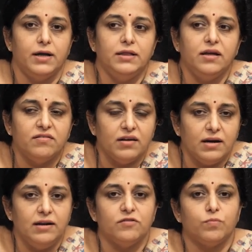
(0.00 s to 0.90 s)
These are
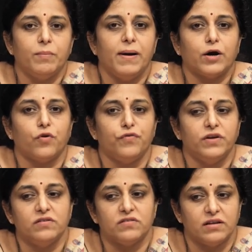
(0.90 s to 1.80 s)
released by
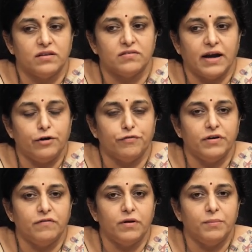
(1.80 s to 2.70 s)
macrophages at the site
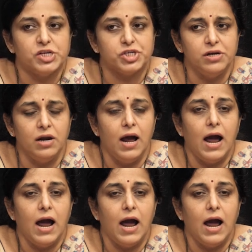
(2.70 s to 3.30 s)
of inflammation